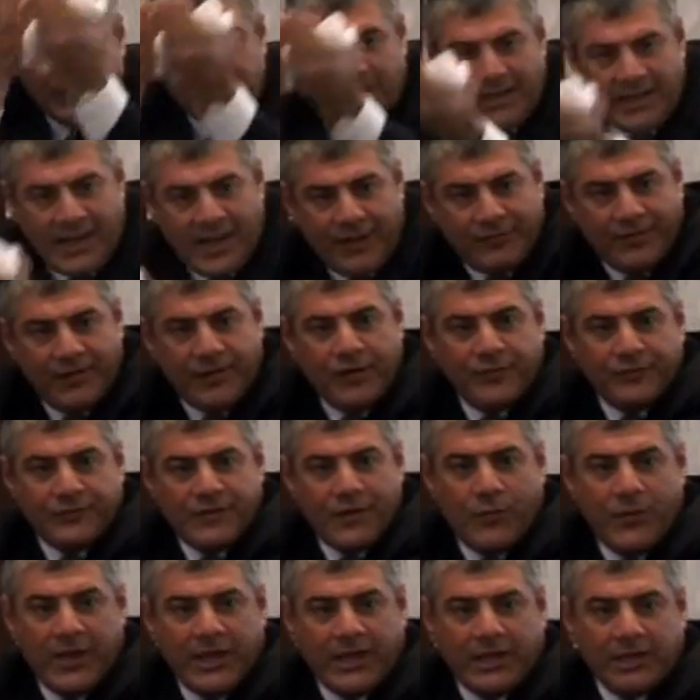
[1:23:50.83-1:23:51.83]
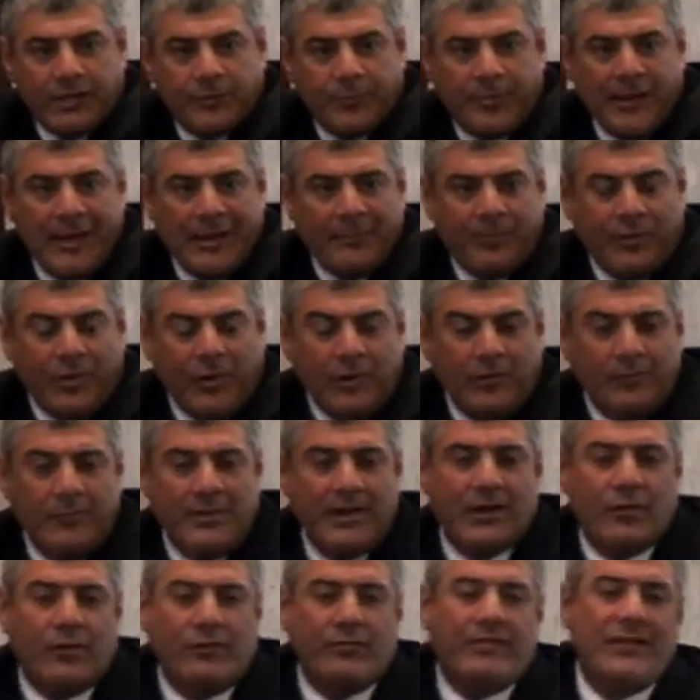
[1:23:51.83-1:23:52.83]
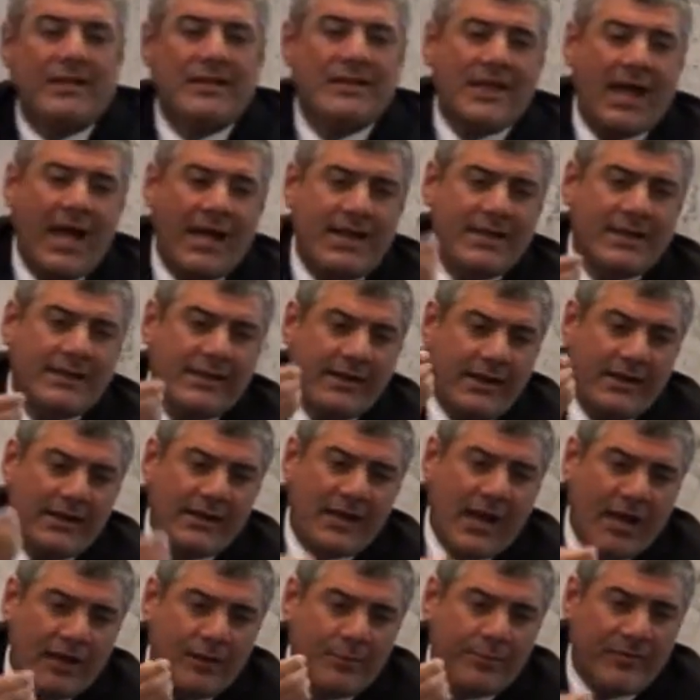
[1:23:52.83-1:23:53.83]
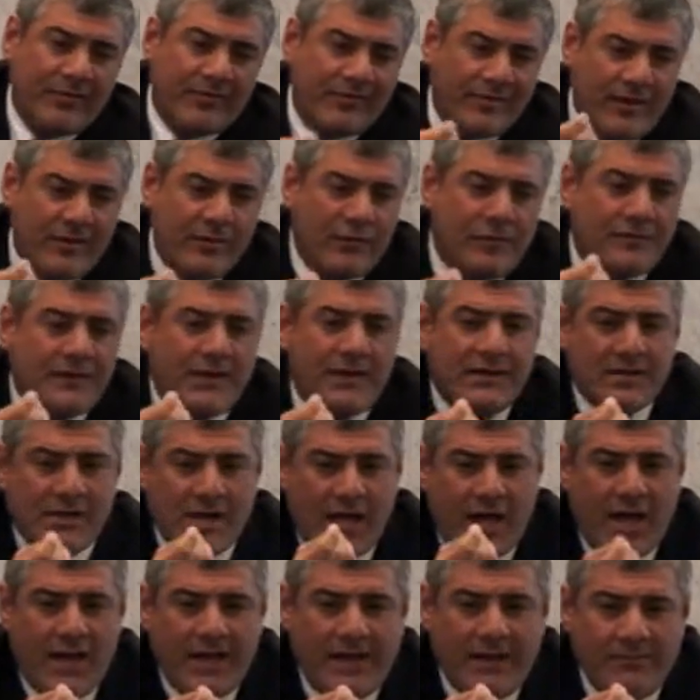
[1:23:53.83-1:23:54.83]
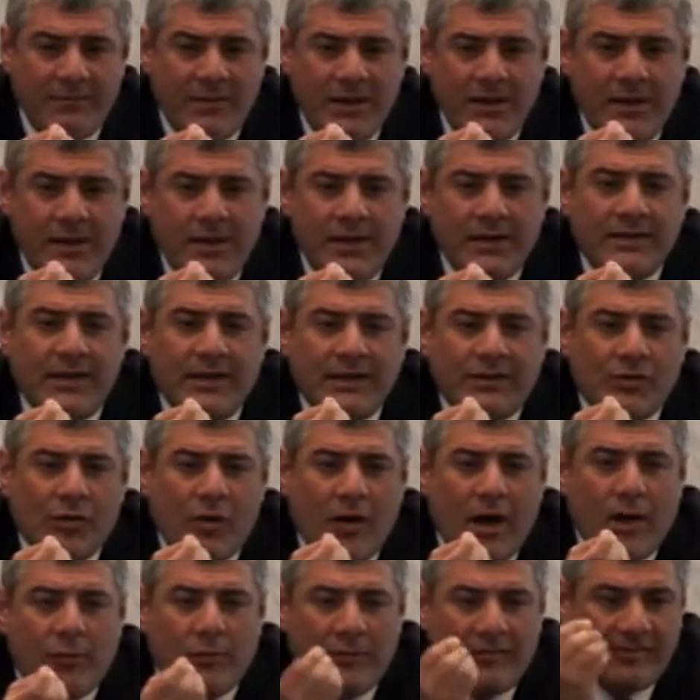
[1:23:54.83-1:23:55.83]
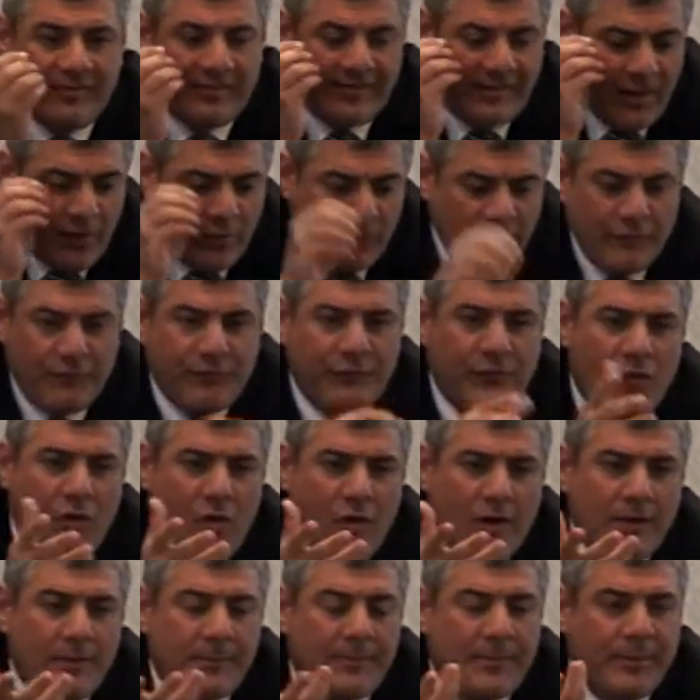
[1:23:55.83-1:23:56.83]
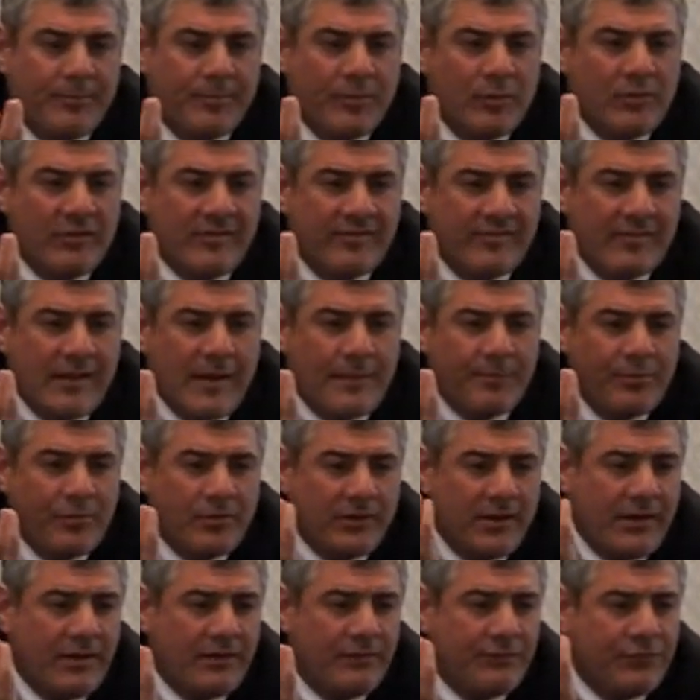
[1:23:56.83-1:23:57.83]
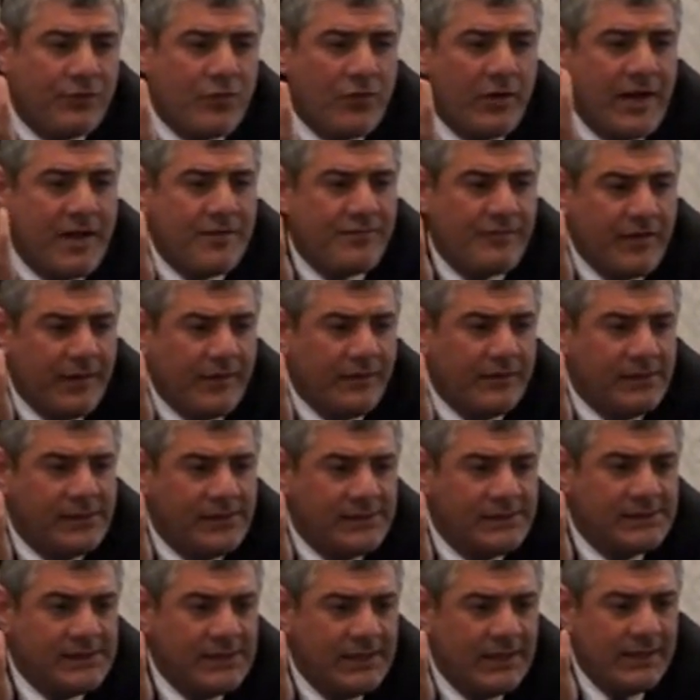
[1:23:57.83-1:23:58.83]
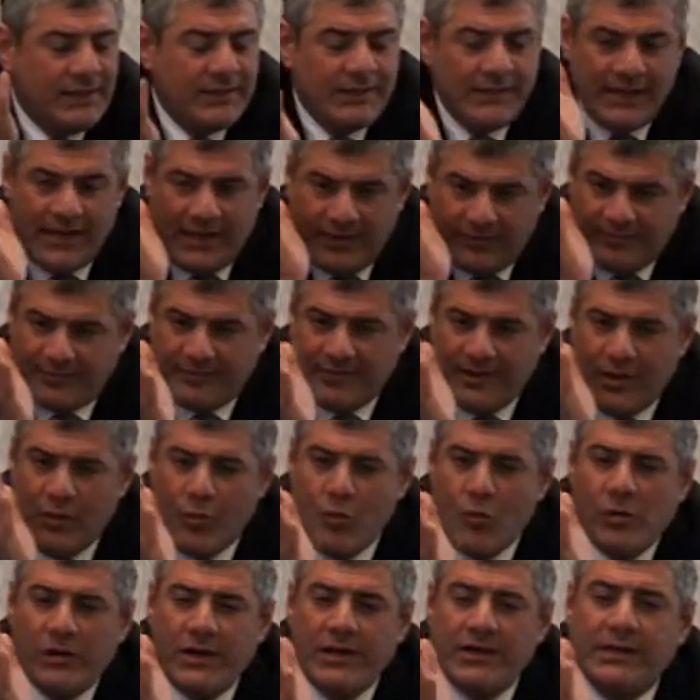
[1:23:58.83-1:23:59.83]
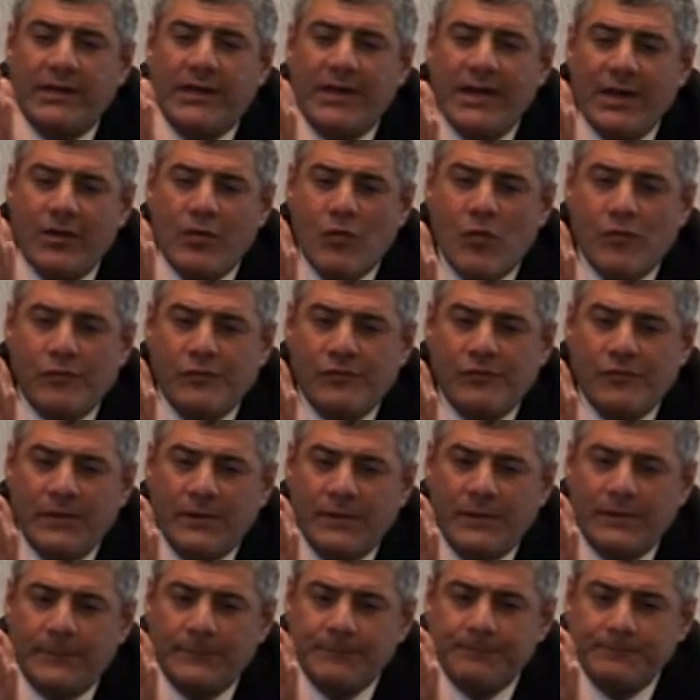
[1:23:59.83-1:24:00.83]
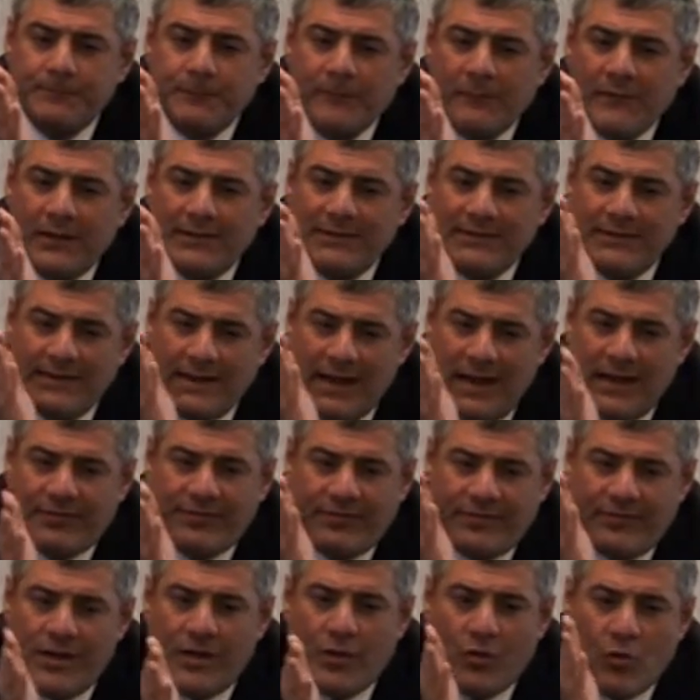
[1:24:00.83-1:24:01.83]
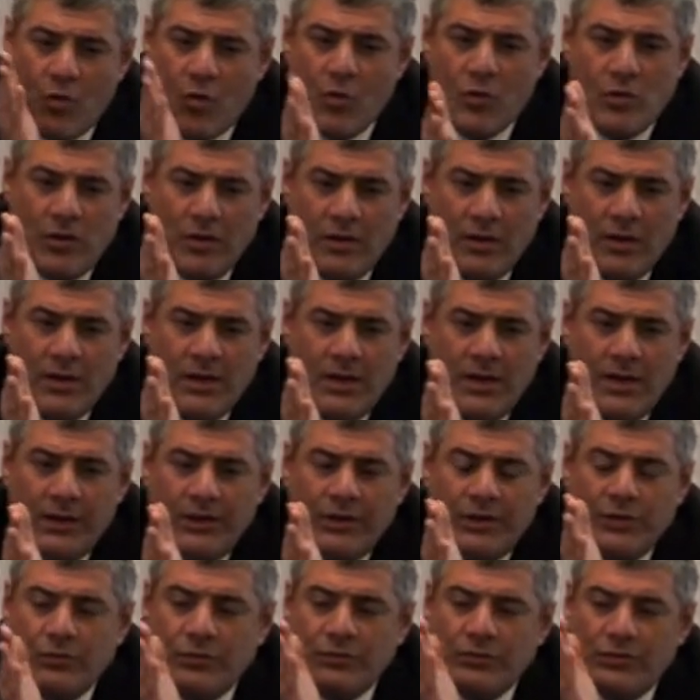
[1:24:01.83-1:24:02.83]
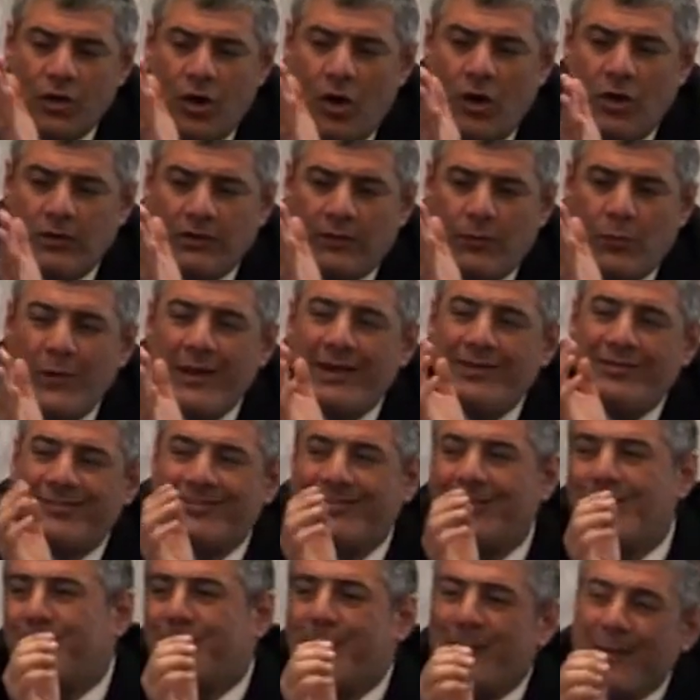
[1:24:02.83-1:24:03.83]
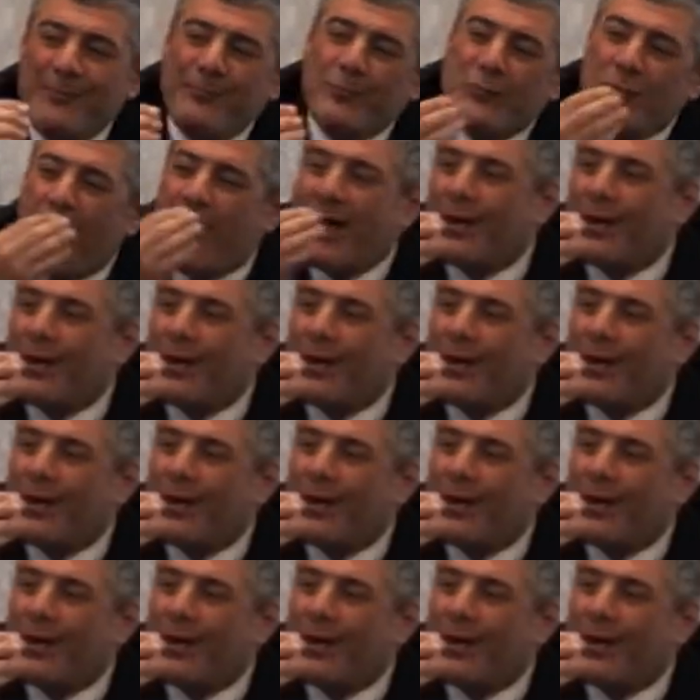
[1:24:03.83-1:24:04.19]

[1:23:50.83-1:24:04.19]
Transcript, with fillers: to the level of the wicked people because in 99% of the time, the Torah will stay on the floor and people would step on it forever. That's the rule in Kiruv. That's the rule. You don't wish to be.